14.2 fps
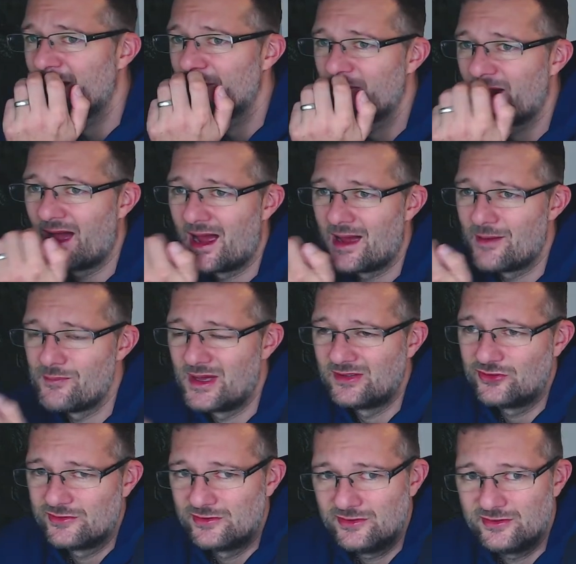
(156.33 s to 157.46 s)
app
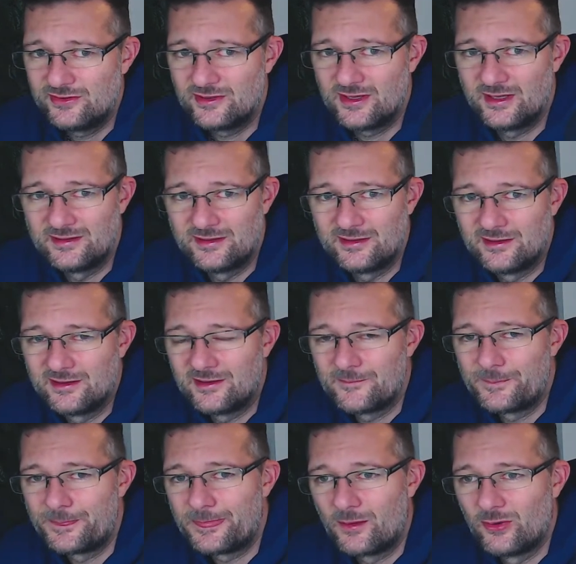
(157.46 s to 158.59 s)
mentions. And
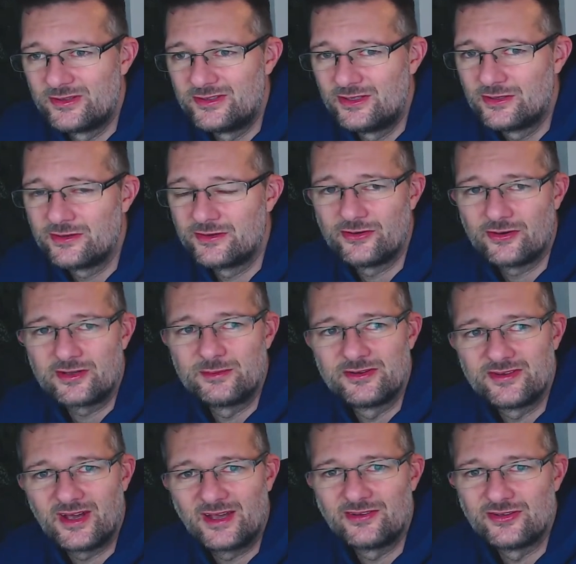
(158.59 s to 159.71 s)
when you look at the
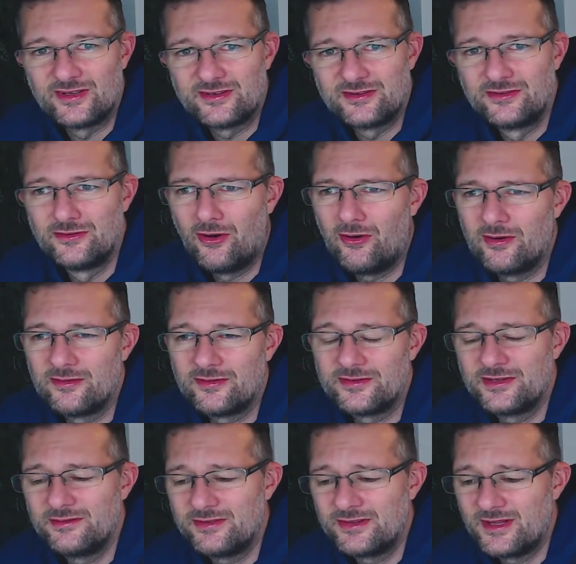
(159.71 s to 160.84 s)
documentation, it's not,
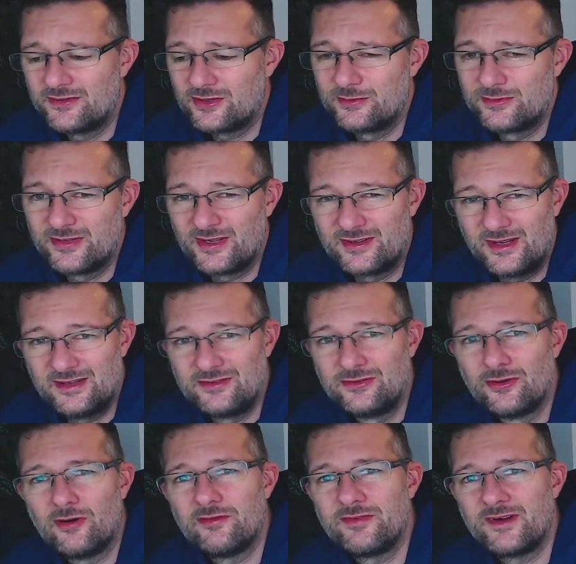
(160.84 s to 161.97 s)
ServiceNow documentation is
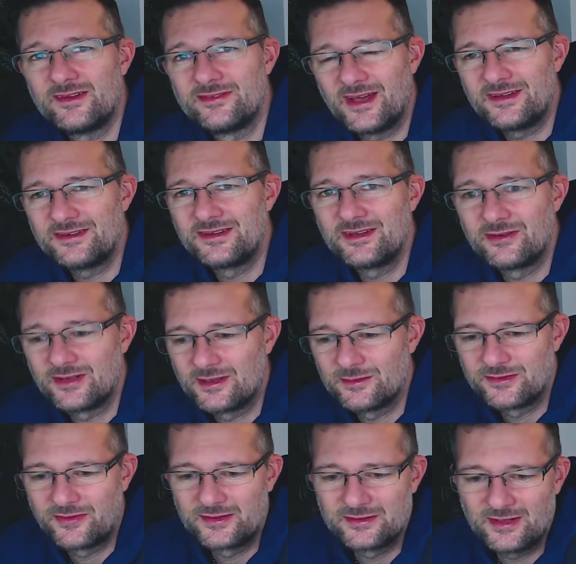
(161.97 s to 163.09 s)
not fantastic when it comes
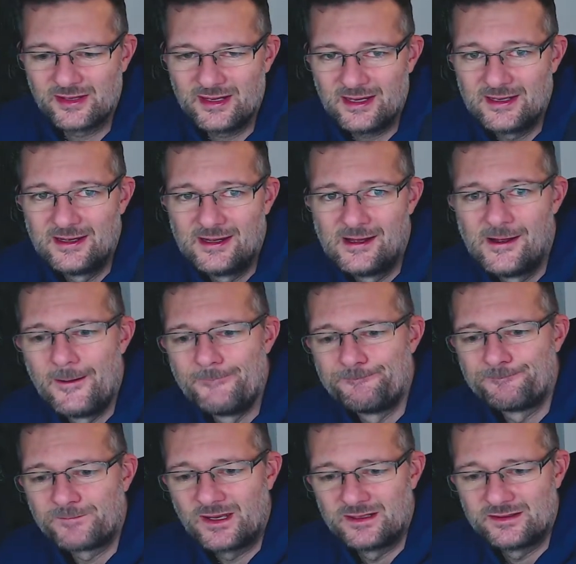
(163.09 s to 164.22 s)
to things like that.
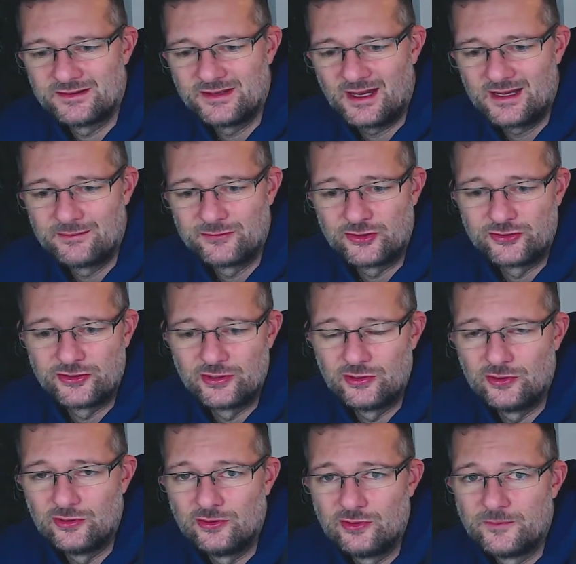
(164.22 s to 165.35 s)
And it's telling him to
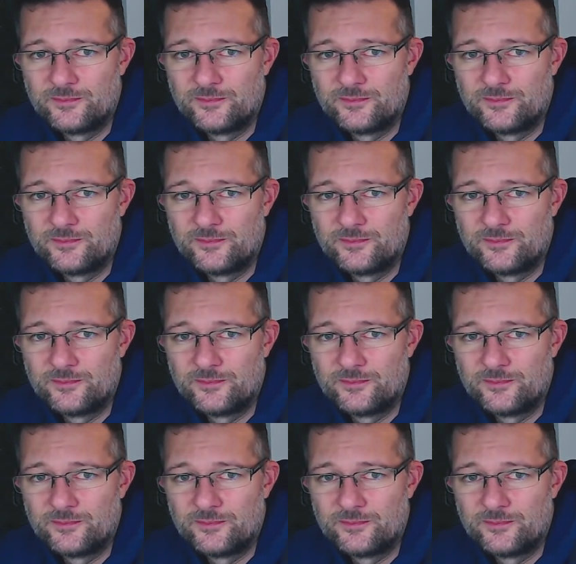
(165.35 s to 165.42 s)
do